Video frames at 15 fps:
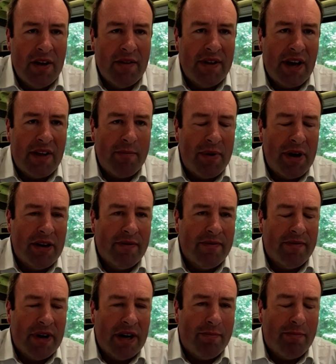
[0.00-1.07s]
The other bit
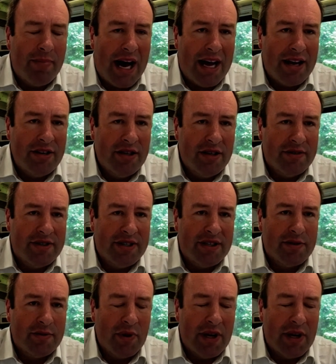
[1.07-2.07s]
of uh, bad news this